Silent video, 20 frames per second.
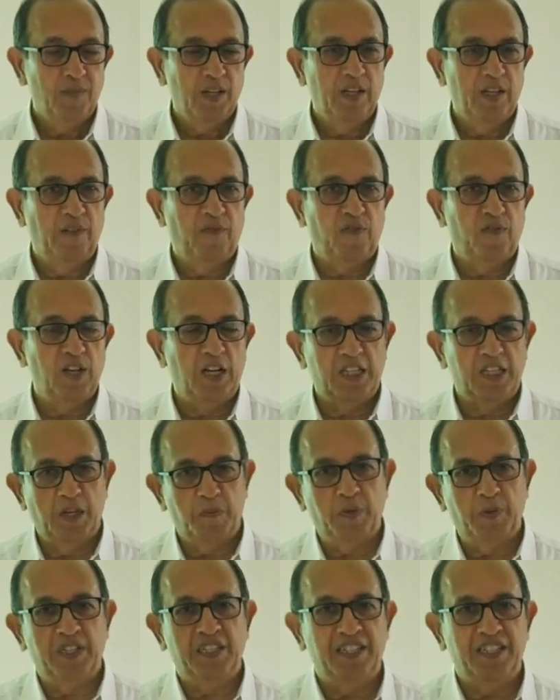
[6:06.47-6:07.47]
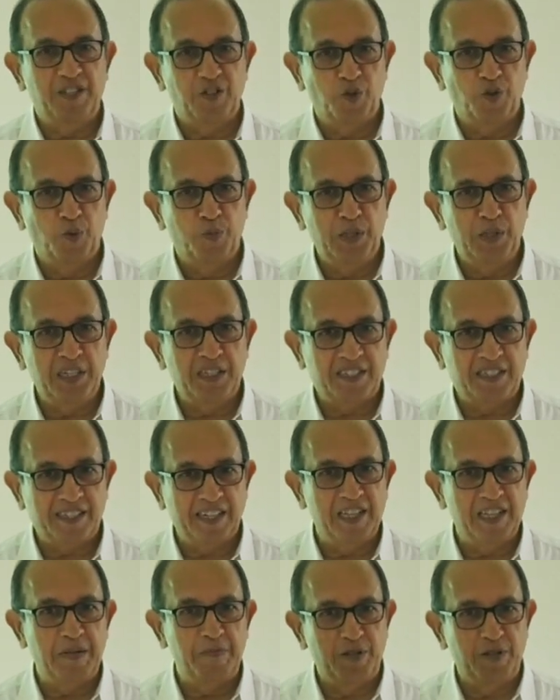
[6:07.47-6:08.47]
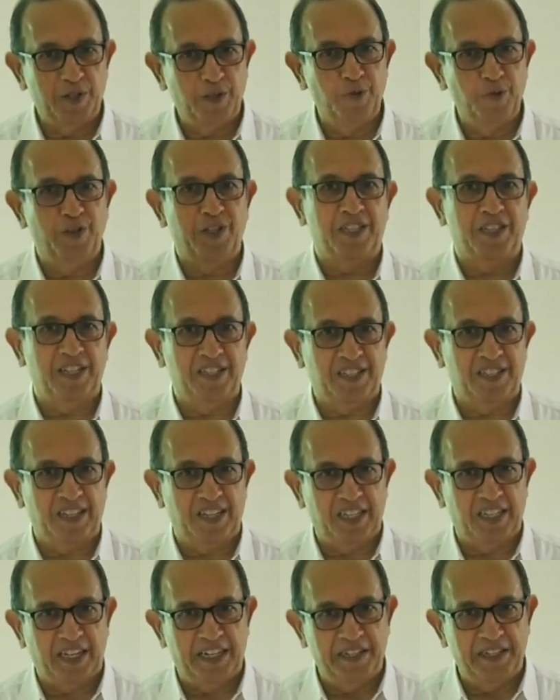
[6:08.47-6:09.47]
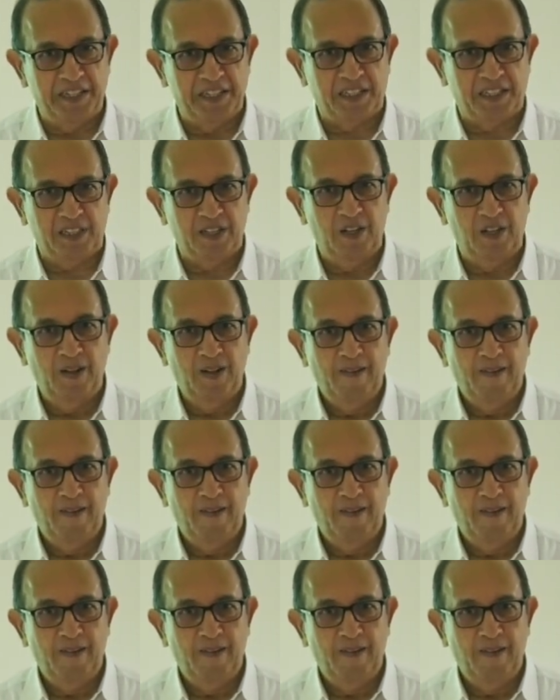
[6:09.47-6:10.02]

If the other person is obese, tell them that you are such high risk